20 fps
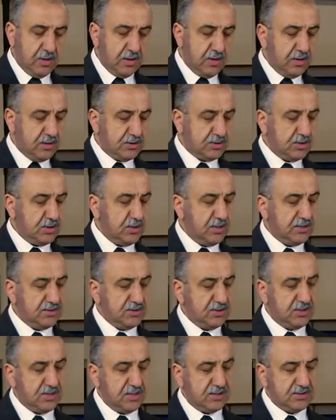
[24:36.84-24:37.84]
Literally, as
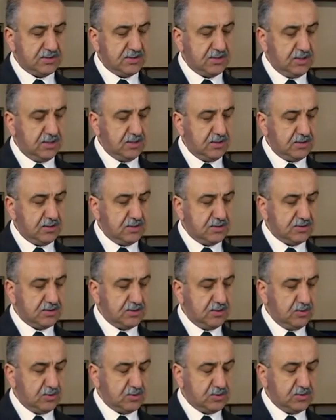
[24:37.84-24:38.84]
you can see, the
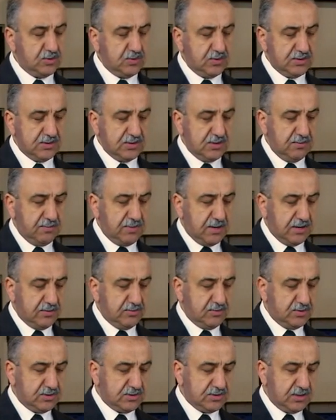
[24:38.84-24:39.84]
CO2 is in a
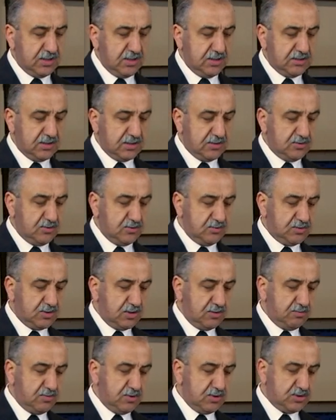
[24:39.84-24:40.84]
powder state at room
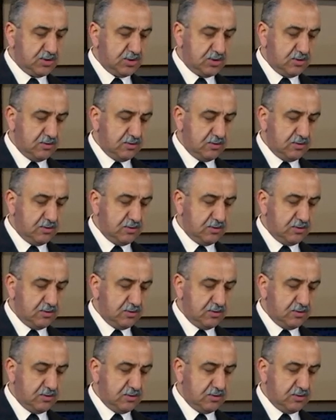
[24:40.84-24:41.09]
temperature.